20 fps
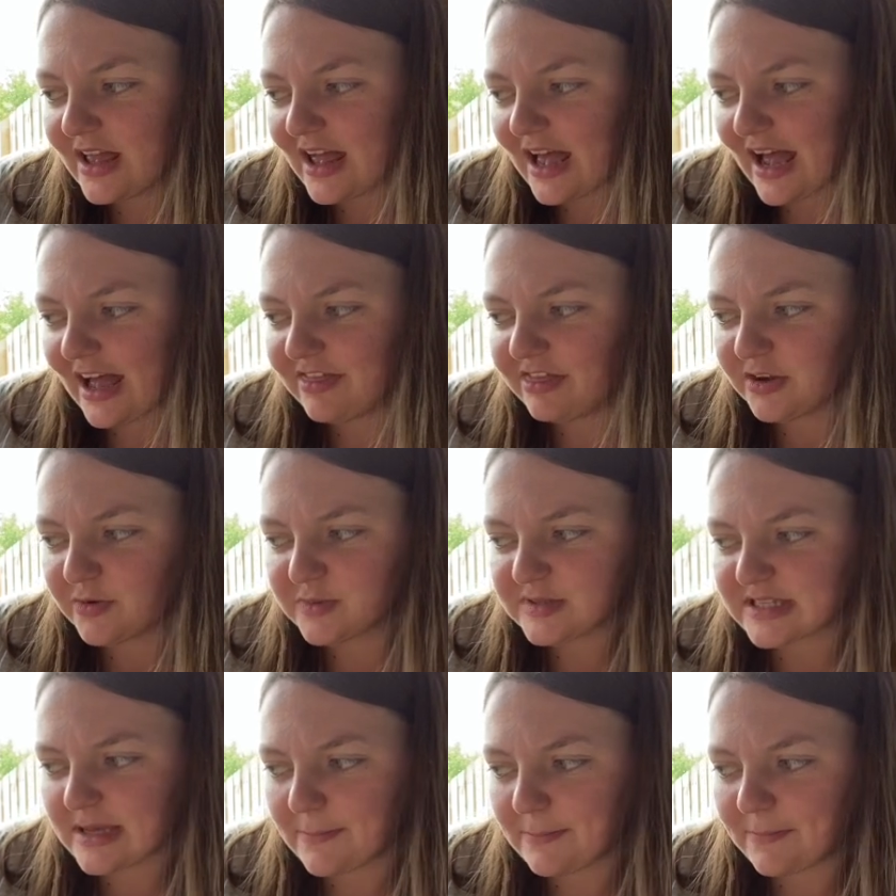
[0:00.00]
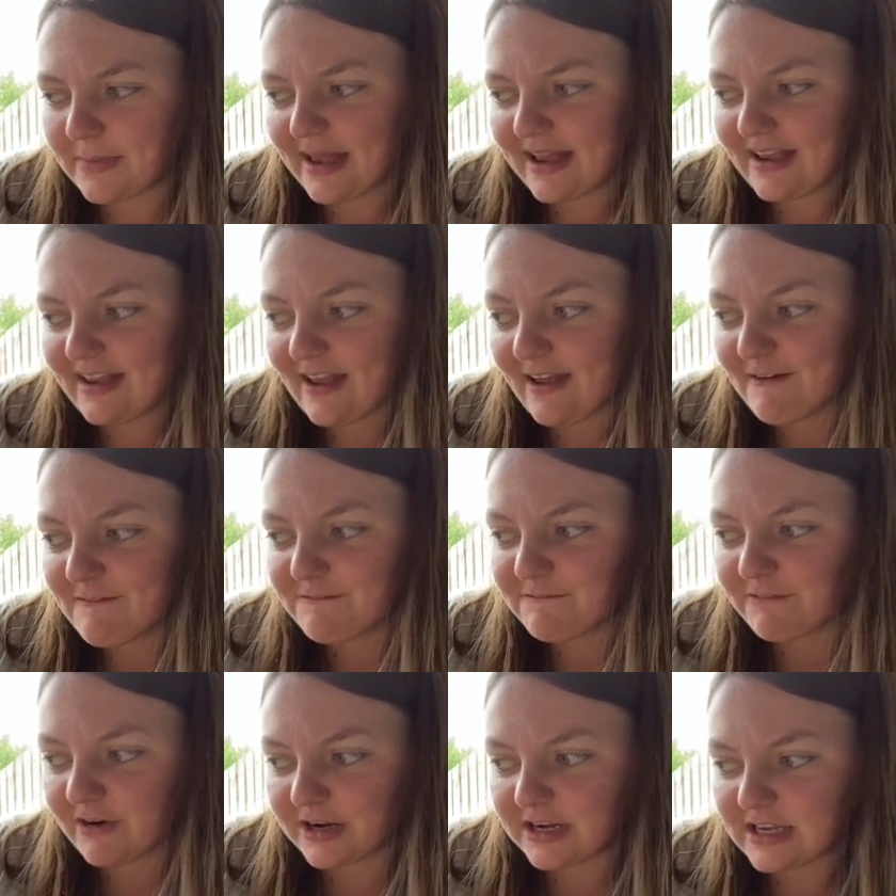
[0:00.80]
and there was a big,
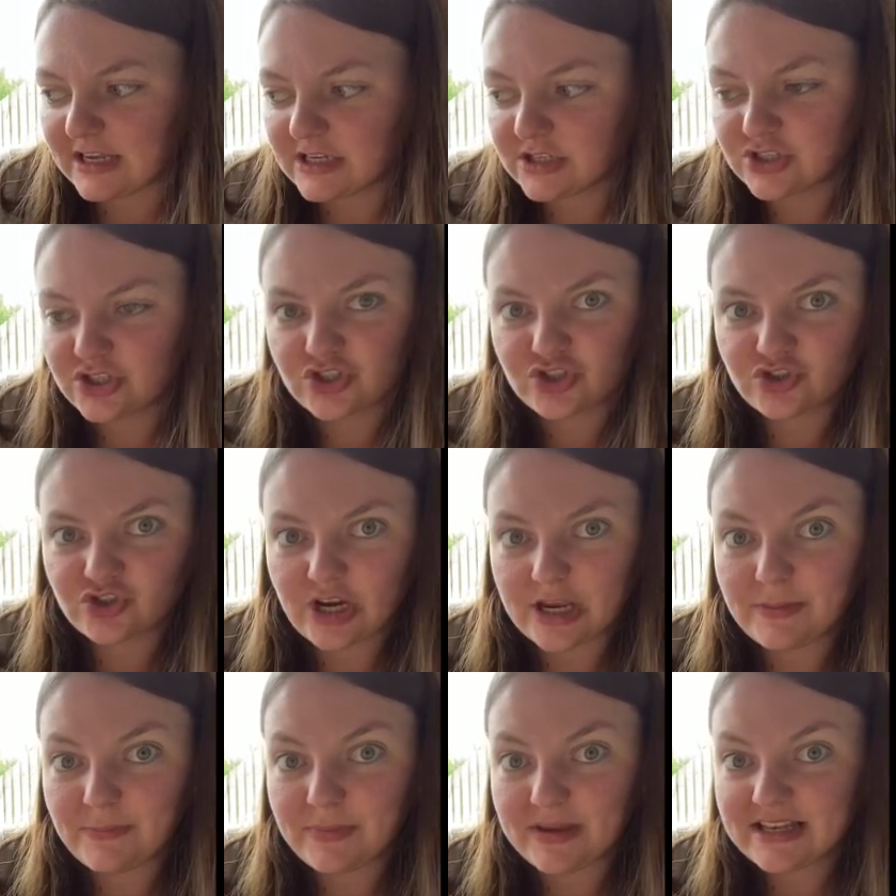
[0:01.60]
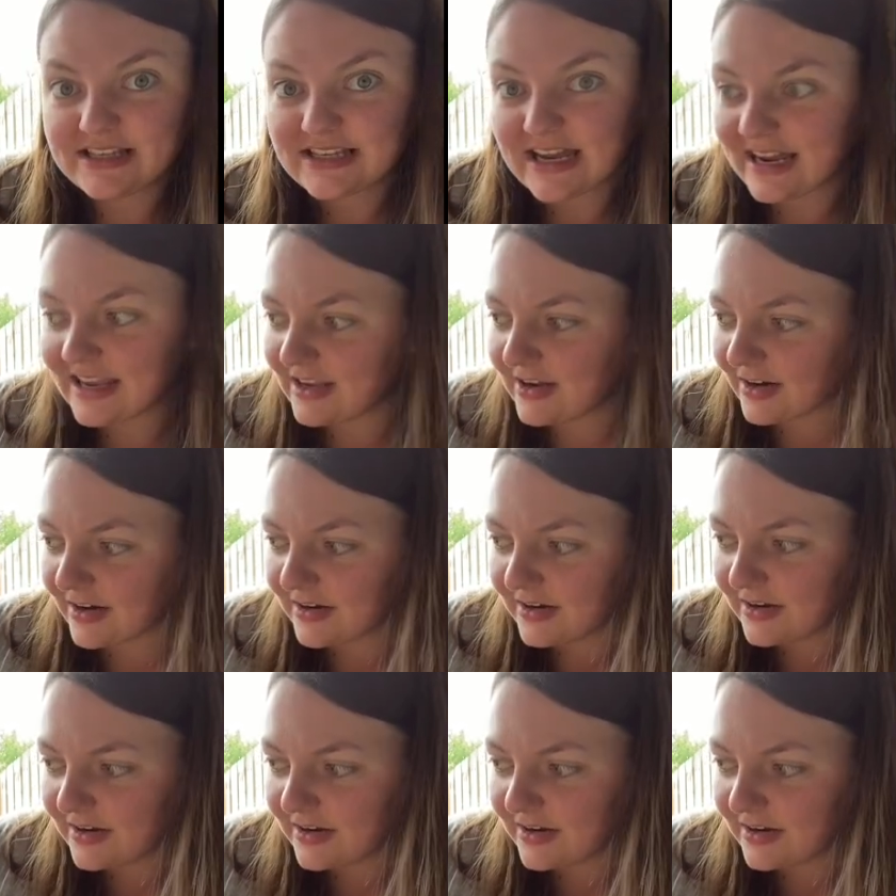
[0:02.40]
furry, stripy tiger.